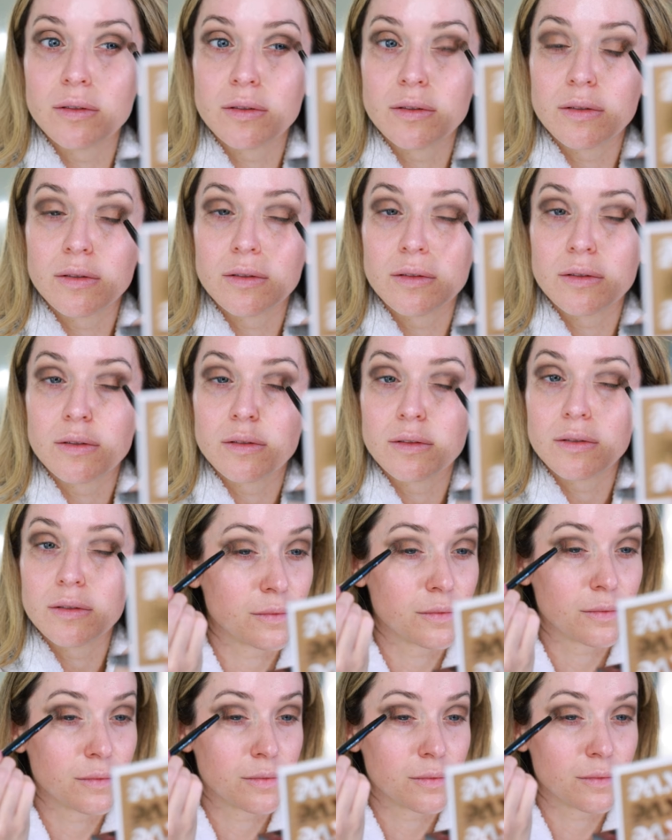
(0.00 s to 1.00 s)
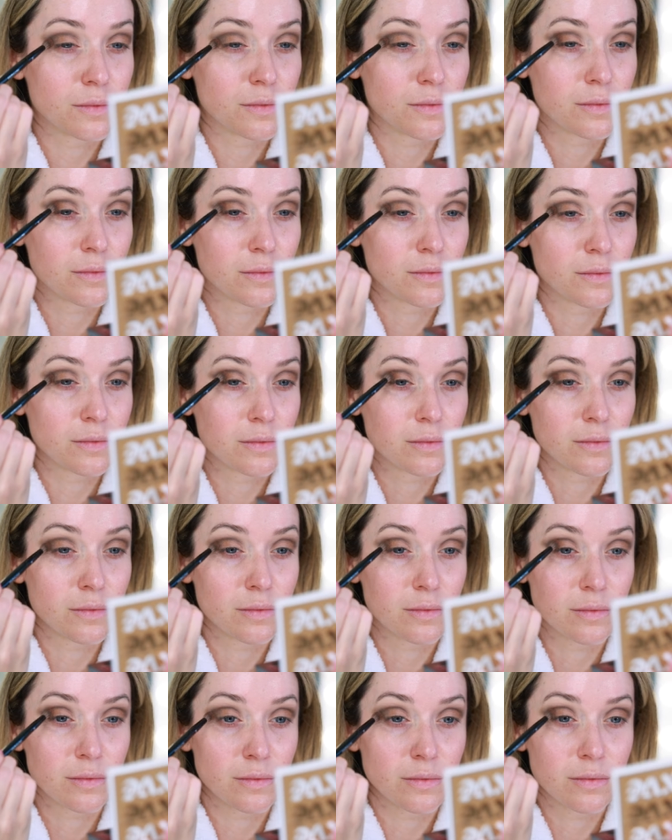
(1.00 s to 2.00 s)

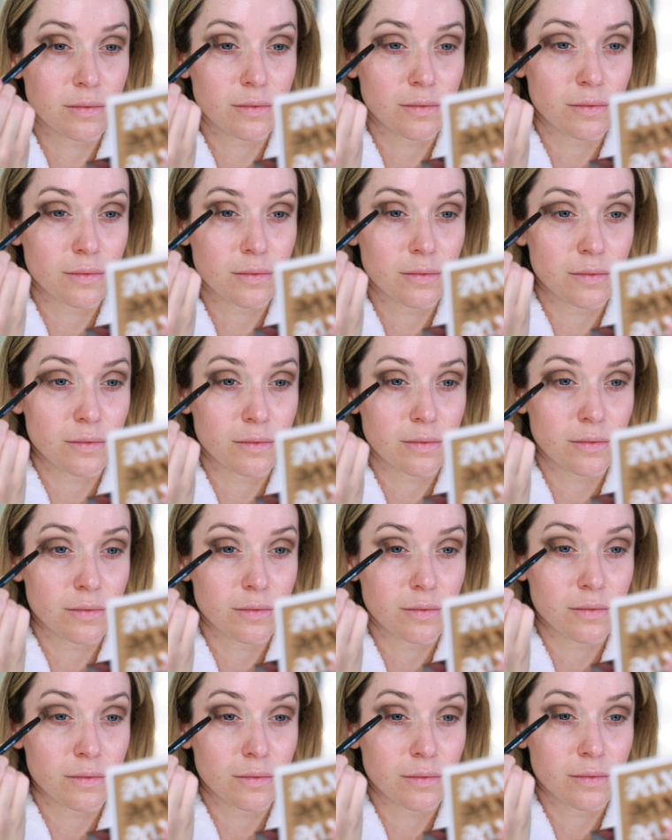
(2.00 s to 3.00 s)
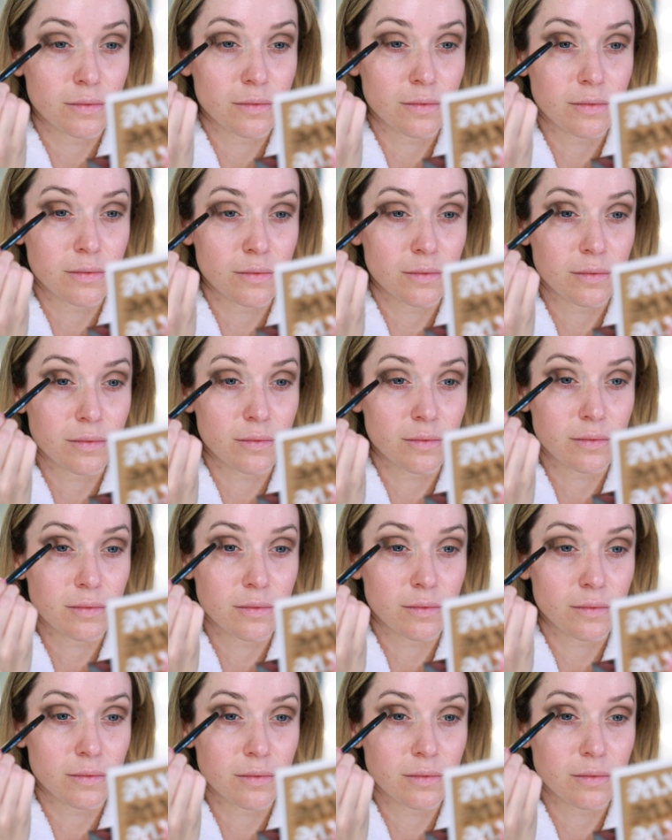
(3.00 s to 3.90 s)
No one is speaking in this clip.